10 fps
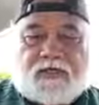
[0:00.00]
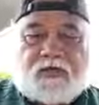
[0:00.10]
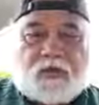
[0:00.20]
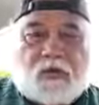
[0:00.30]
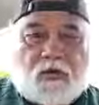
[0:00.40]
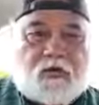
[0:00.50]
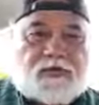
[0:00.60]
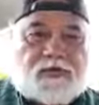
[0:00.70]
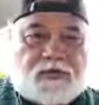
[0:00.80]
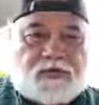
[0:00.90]
your goal
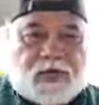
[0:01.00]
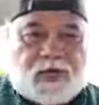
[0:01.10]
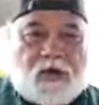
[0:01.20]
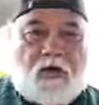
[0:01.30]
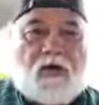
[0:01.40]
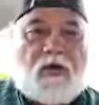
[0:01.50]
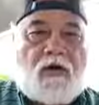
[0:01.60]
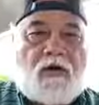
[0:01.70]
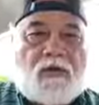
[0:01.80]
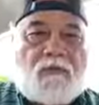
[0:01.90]
is to get
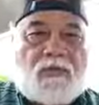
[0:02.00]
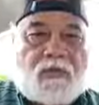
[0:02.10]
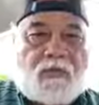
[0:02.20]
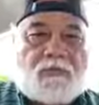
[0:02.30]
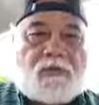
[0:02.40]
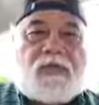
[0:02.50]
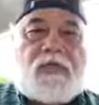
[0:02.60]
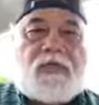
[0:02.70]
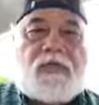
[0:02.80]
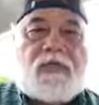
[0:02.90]
all the bone
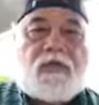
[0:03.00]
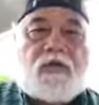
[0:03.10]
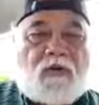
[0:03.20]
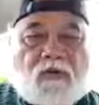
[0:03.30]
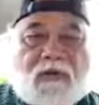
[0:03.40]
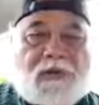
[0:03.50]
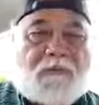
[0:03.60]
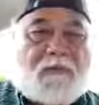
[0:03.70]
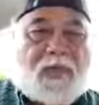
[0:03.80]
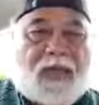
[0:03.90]
totally
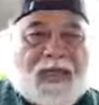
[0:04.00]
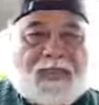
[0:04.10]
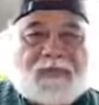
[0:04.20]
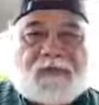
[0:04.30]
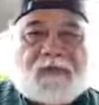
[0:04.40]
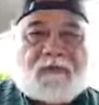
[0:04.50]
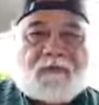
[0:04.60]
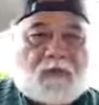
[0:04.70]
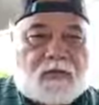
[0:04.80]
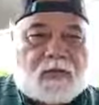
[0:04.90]
black,
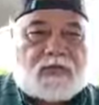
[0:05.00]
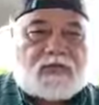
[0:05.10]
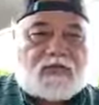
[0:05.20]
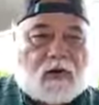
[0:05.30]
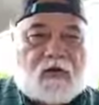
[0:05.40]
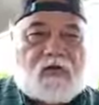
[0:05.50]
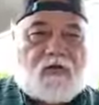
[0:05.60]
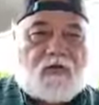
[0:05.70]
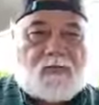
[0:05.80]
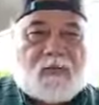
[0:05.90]
totally
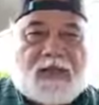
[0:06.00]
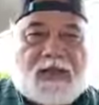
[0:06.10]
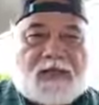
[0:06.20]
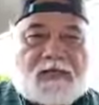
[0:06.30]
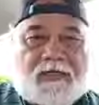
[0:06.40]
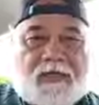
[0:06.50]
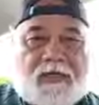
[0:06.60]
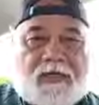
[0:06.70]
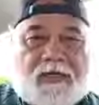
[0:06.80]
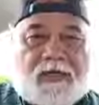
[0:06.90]
charcoal black,
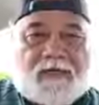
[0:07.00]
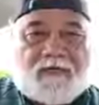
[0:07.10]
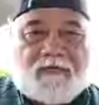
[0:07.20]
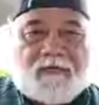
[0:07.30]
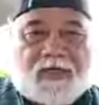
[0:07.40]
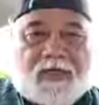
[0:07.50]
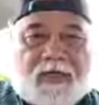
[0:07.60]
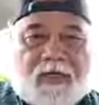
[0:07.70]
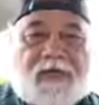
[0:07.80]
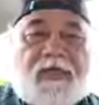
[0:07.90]
covered in
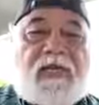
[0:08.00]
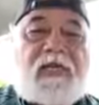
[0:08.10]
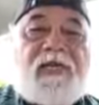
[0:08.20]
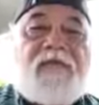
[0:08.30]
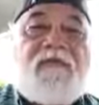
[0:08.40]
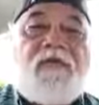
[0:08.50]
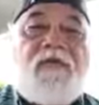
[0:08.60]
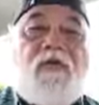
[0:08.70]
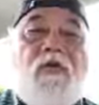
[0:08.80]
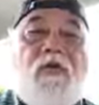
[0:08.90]
that. If
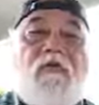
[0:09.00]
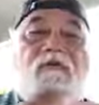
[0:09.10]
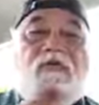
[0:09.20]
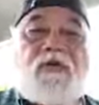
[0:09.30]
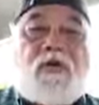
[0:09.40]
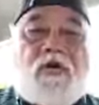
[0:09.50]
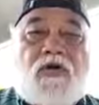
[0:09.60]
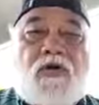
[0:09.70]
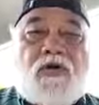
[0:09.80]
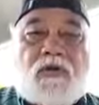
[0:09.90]
you
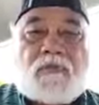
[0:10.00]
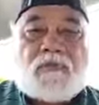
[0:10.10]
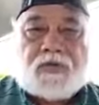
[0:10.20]
overcook the